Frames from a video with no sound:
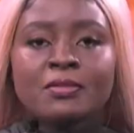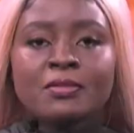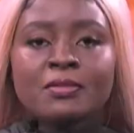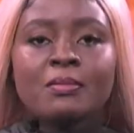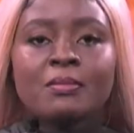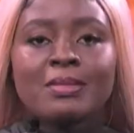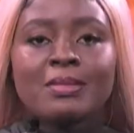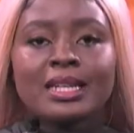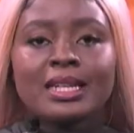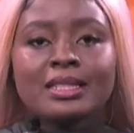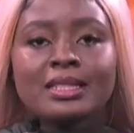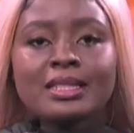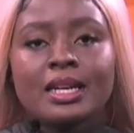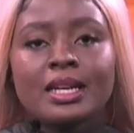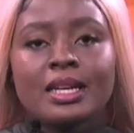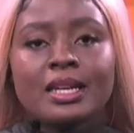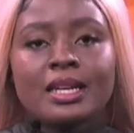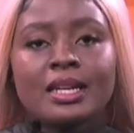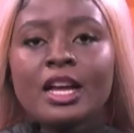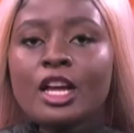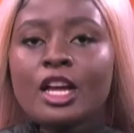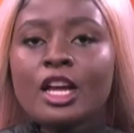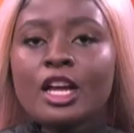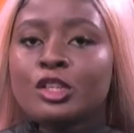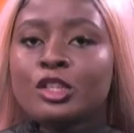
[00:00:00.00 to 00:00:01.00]
McDan.
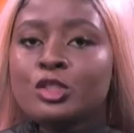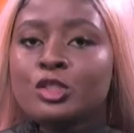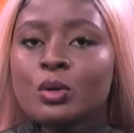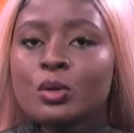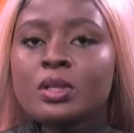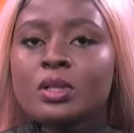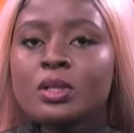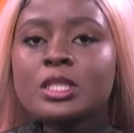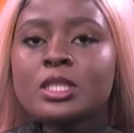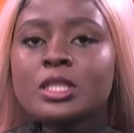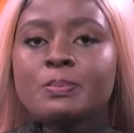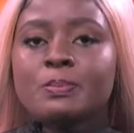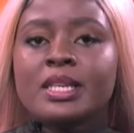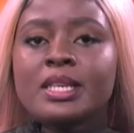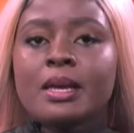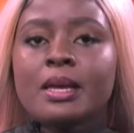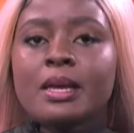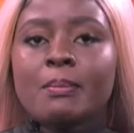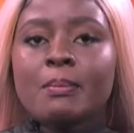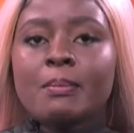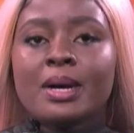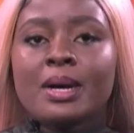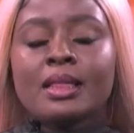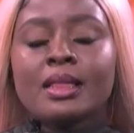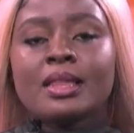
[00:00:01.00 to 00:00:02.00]
Don't be a
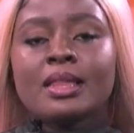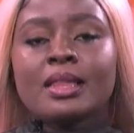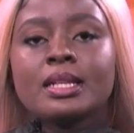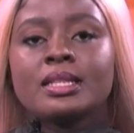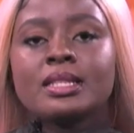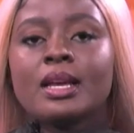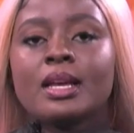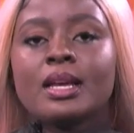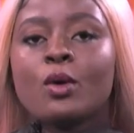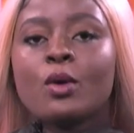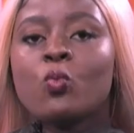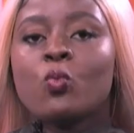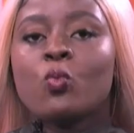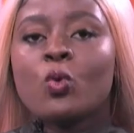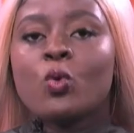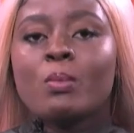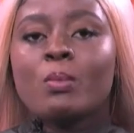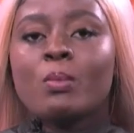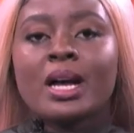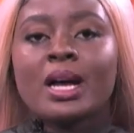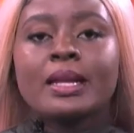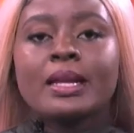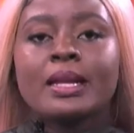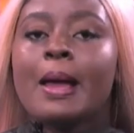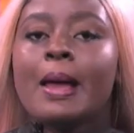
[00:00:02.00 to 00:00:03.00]
man that a
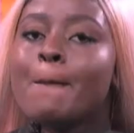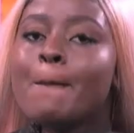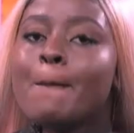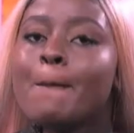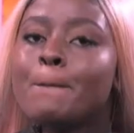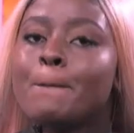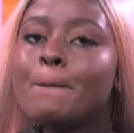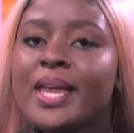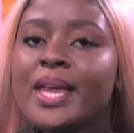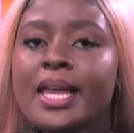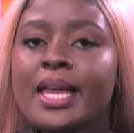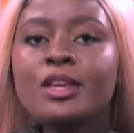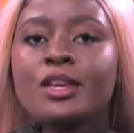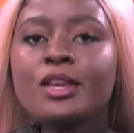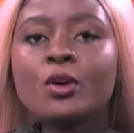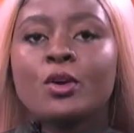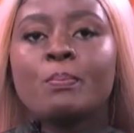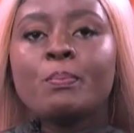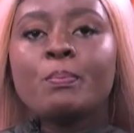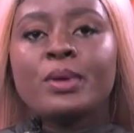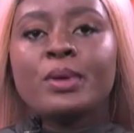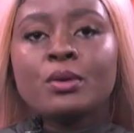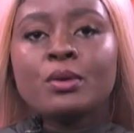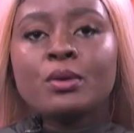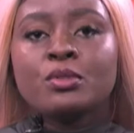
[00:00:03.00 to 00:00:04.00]
woman pay your
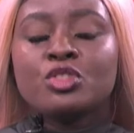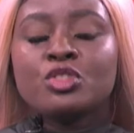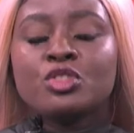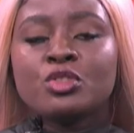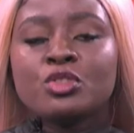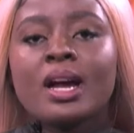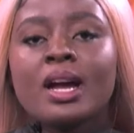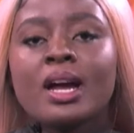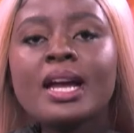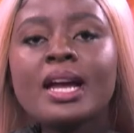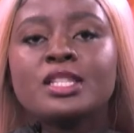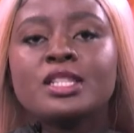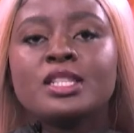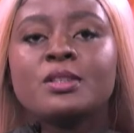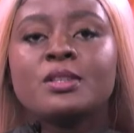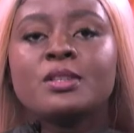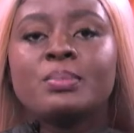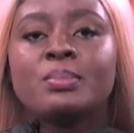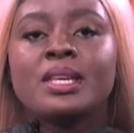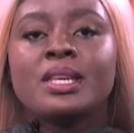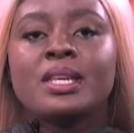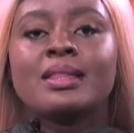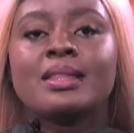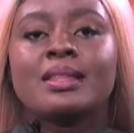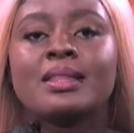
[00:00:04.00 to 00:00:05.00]
bills. Try to be
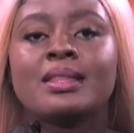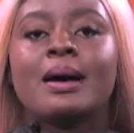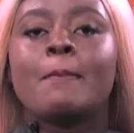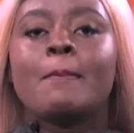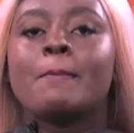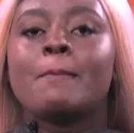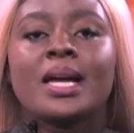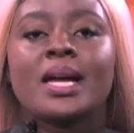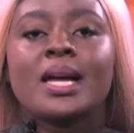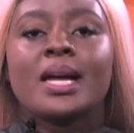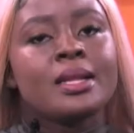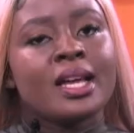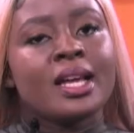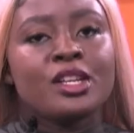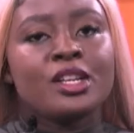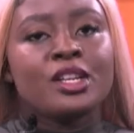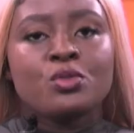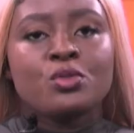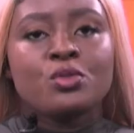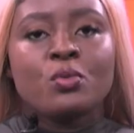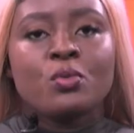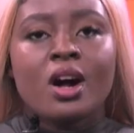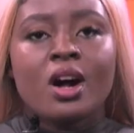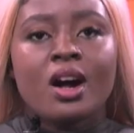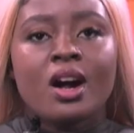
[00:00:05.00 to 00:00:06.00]
that man that you
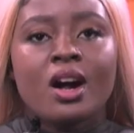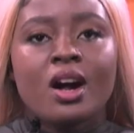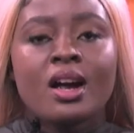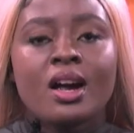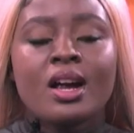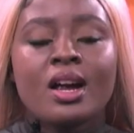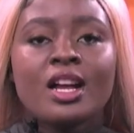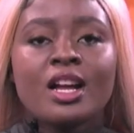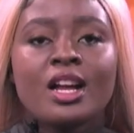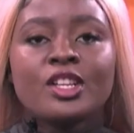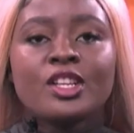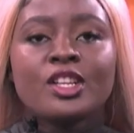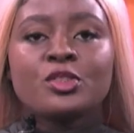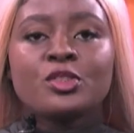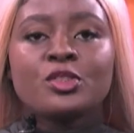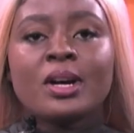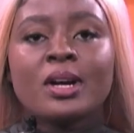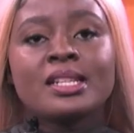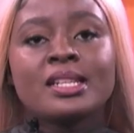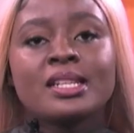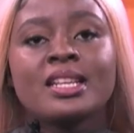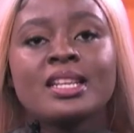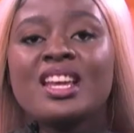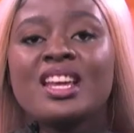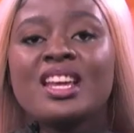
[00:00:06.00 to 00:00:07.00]
are. Try
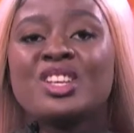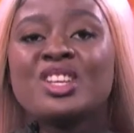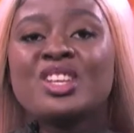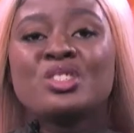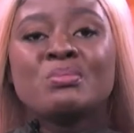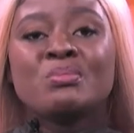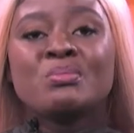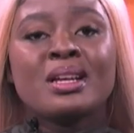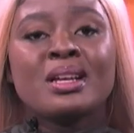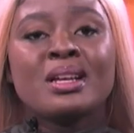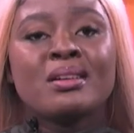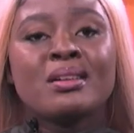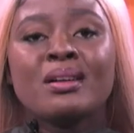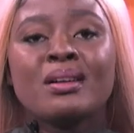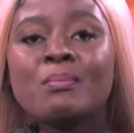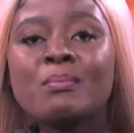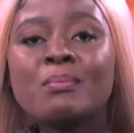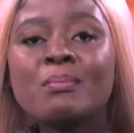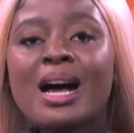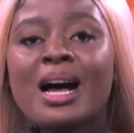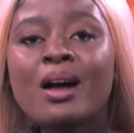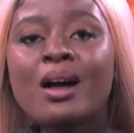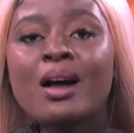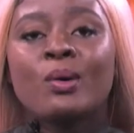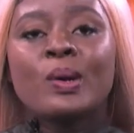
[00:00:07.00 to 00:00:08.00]
say juma no
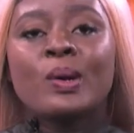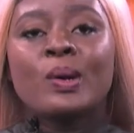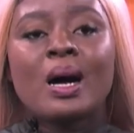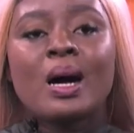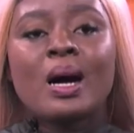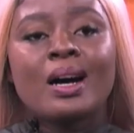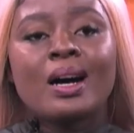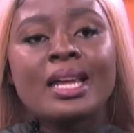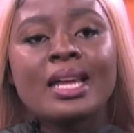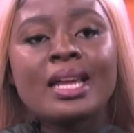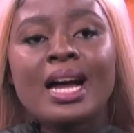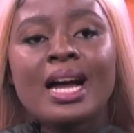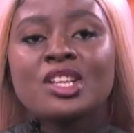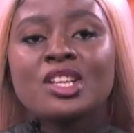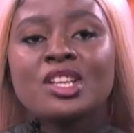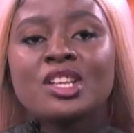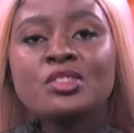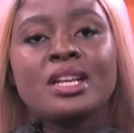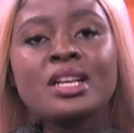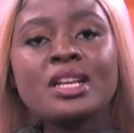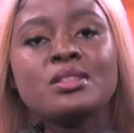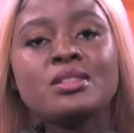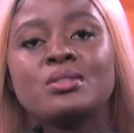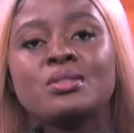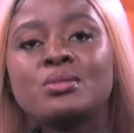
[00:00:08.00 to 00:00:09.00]
balcony or yeah. Try to
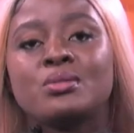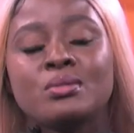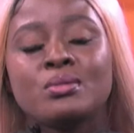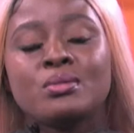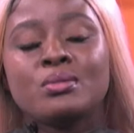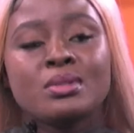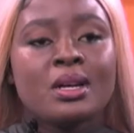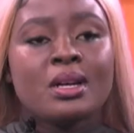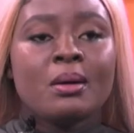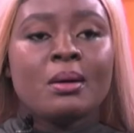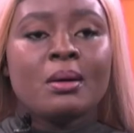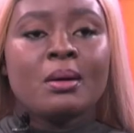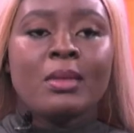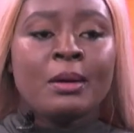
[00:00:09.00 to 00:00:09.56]
do some.